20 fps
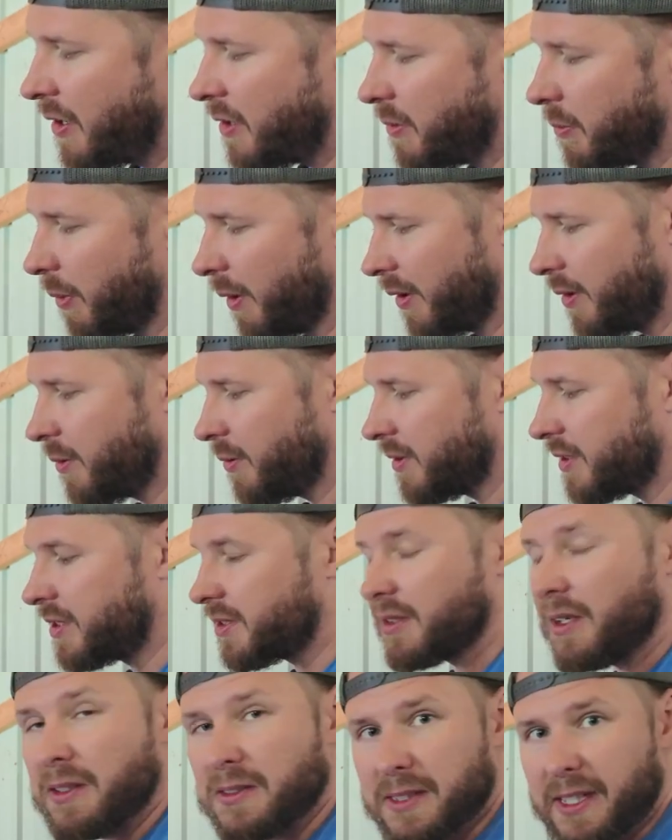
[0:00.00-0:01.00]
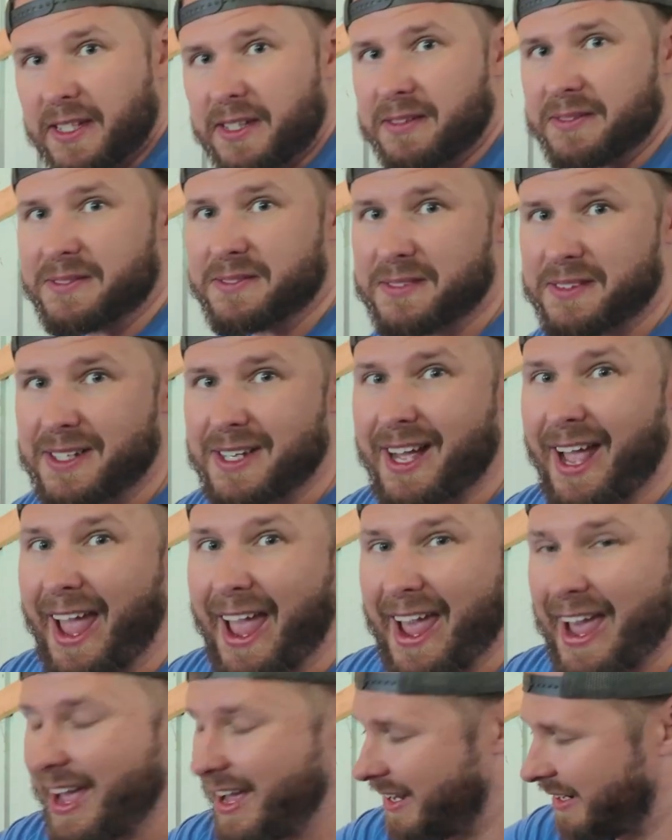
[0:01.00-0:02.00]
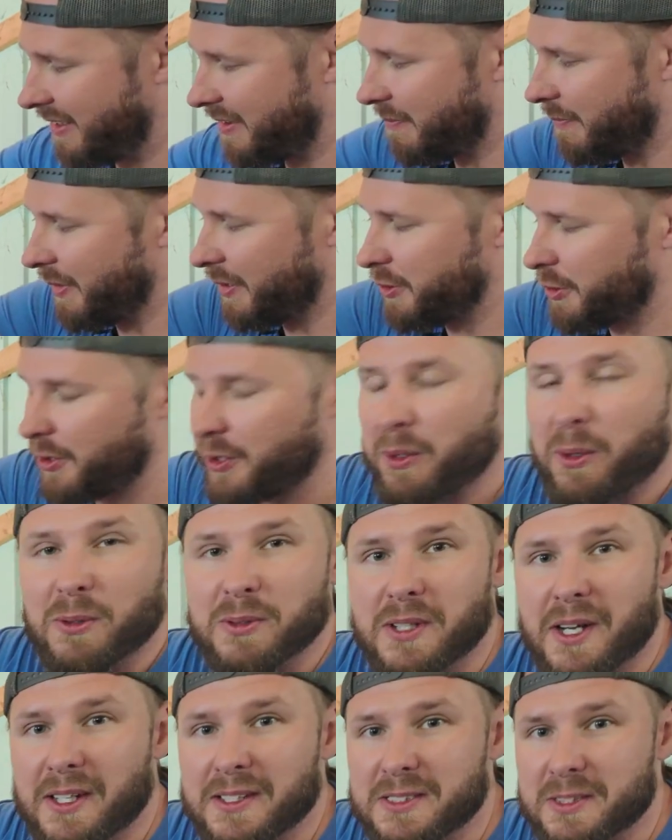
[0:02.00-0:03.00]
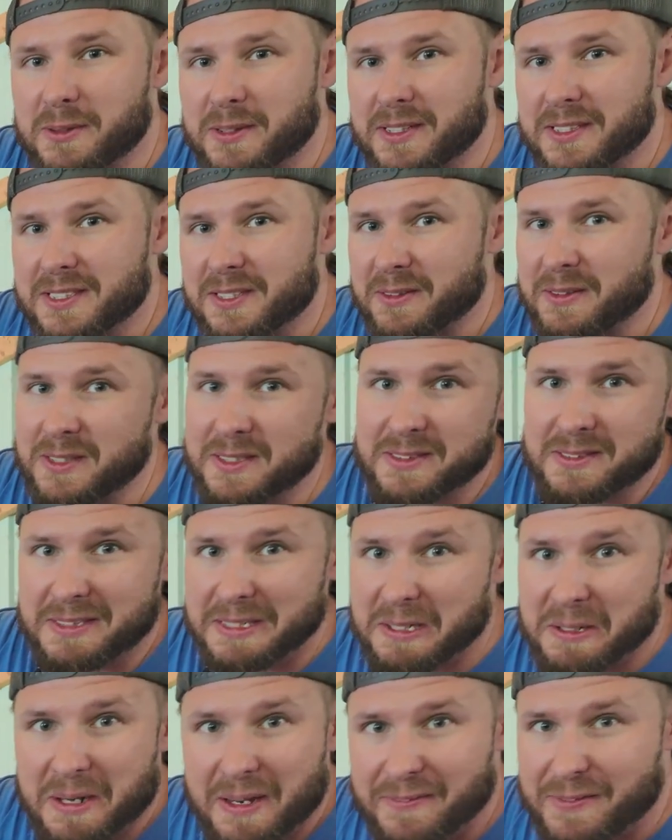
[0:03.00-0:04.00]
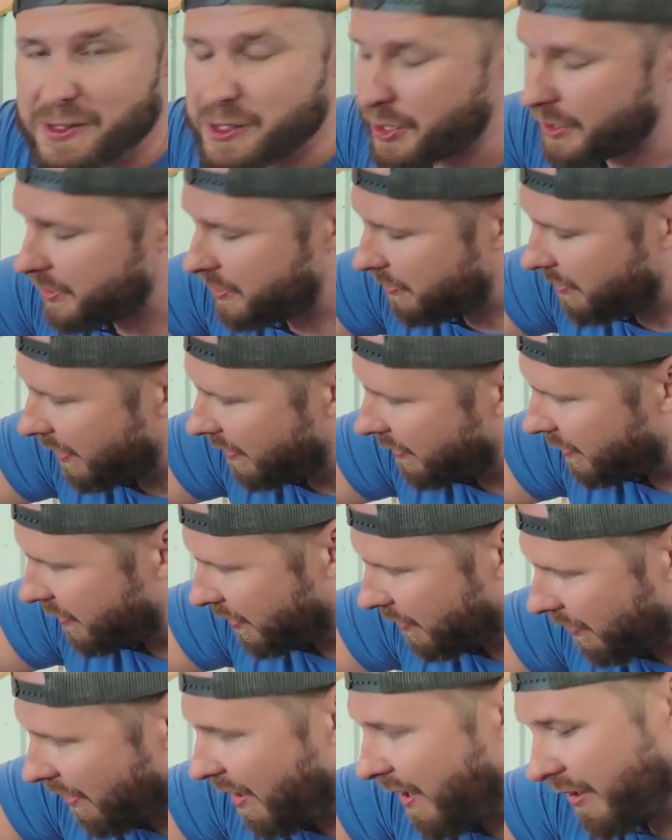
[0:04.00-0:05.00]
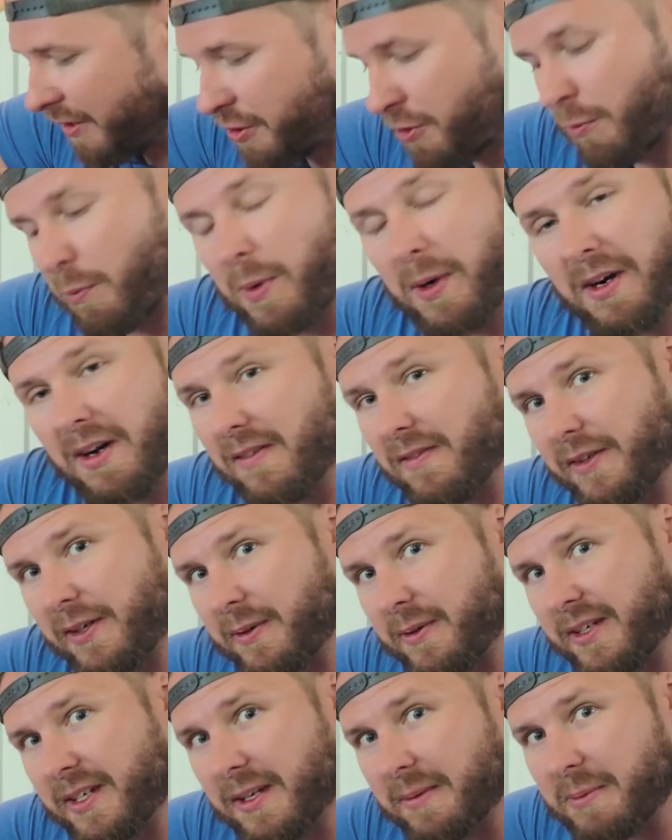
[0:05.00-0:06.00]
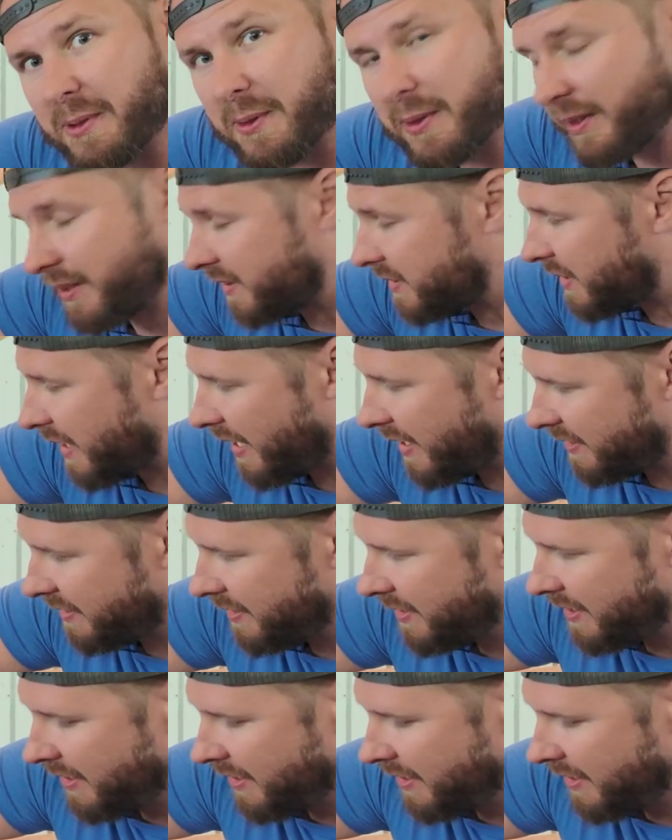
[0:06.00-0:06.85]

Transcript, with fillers: You wanna do it slowly and make sure you hold on to it so you don't have to chase it around your garage or wherever you end up doing this at.